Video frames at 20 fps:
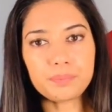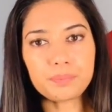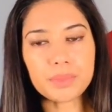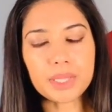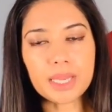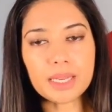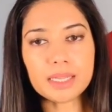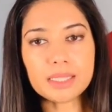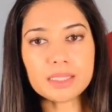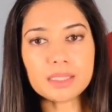
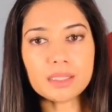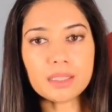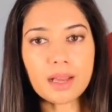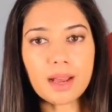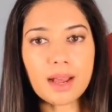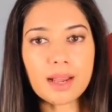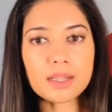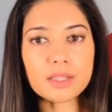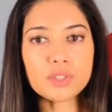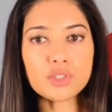It is
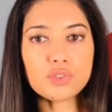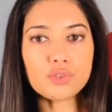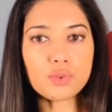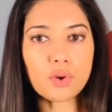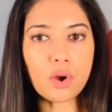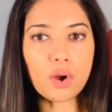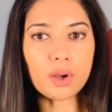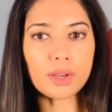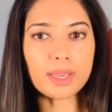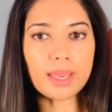not
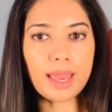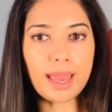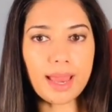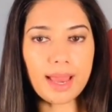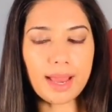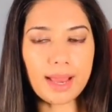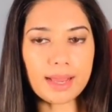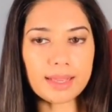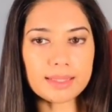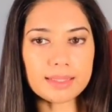strong
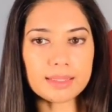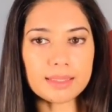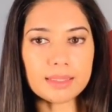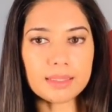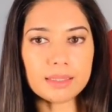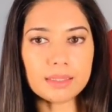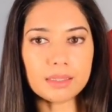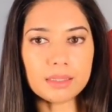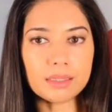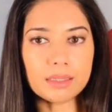as
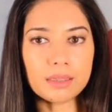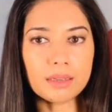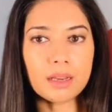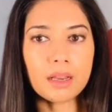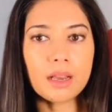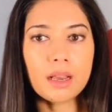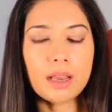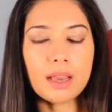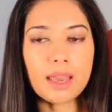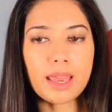the
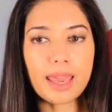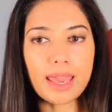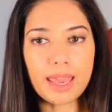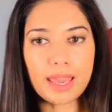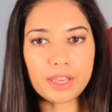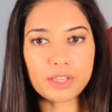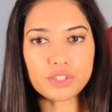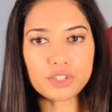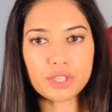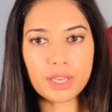
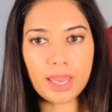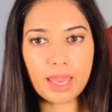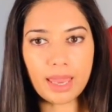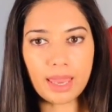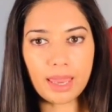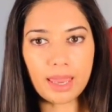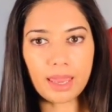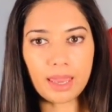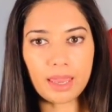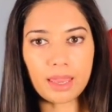
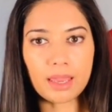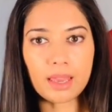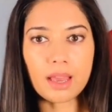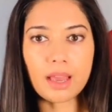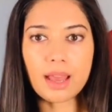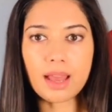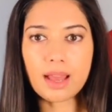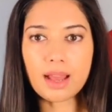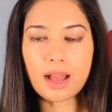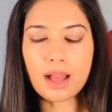AHA
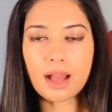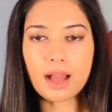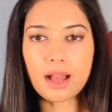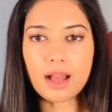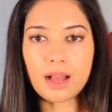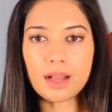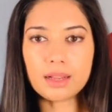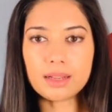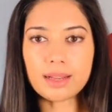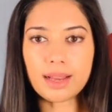
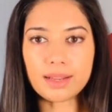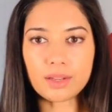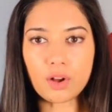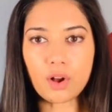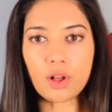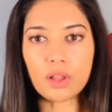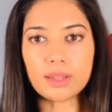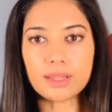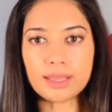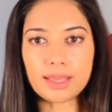
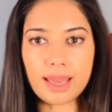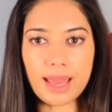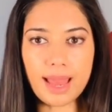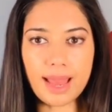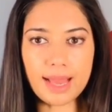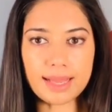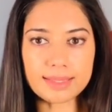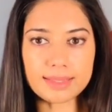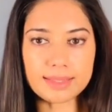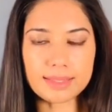glycolic
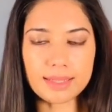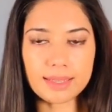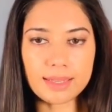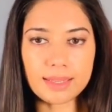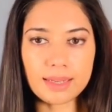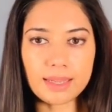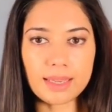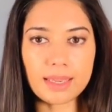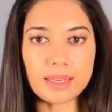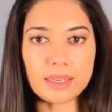
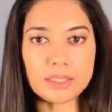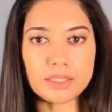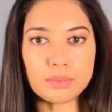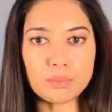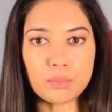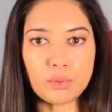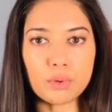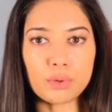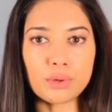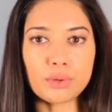acid. It is
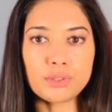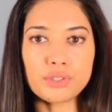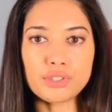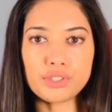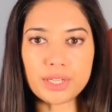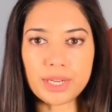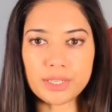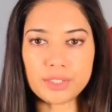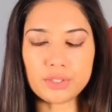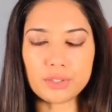more
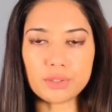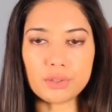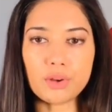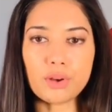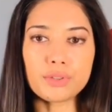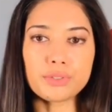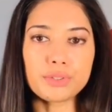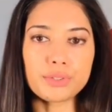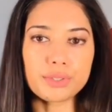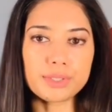gentle
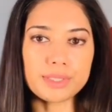on your